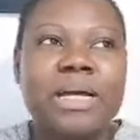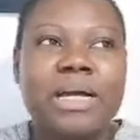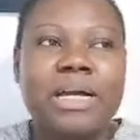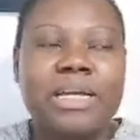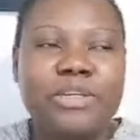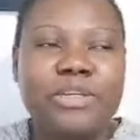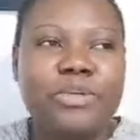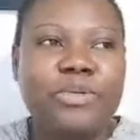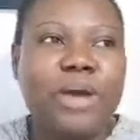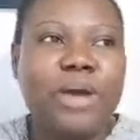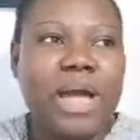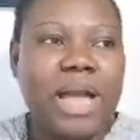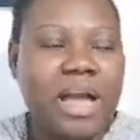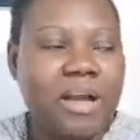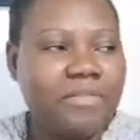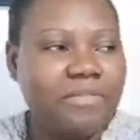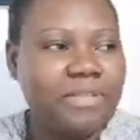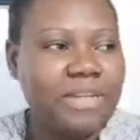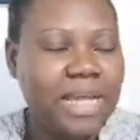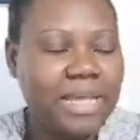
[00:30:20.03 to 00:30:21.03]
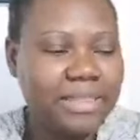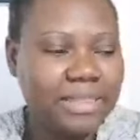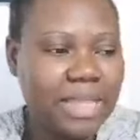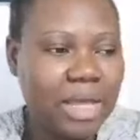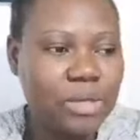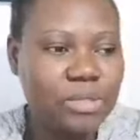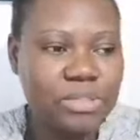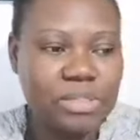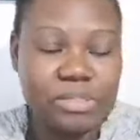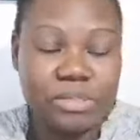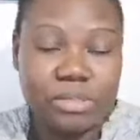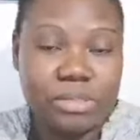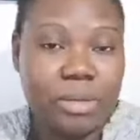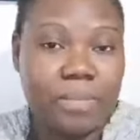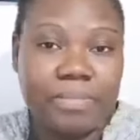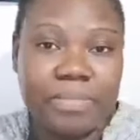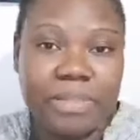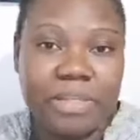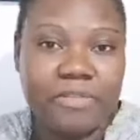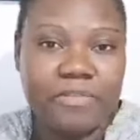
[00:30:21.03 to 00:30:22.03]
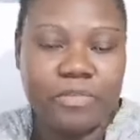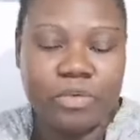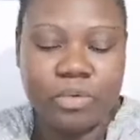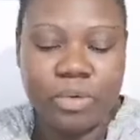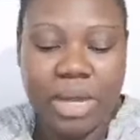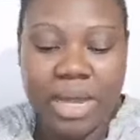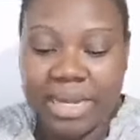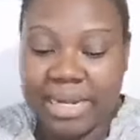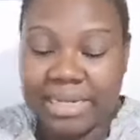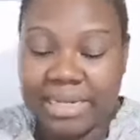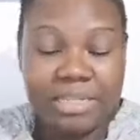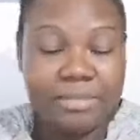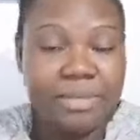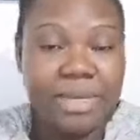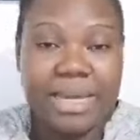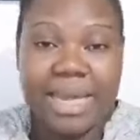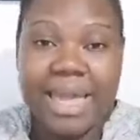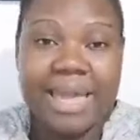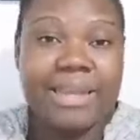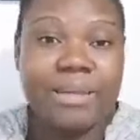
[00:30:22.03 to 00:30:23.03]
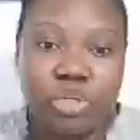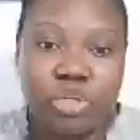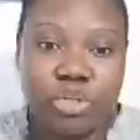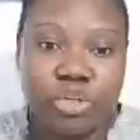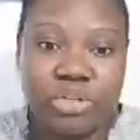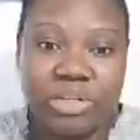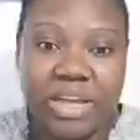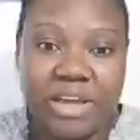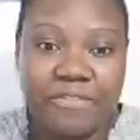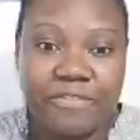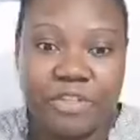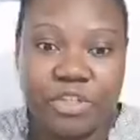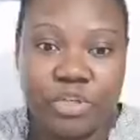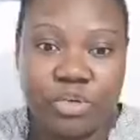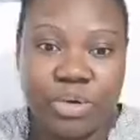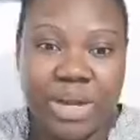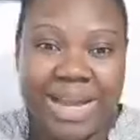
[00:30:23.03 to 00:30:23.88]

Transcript: I have 9,000 something view, and I didn't make any money on that video.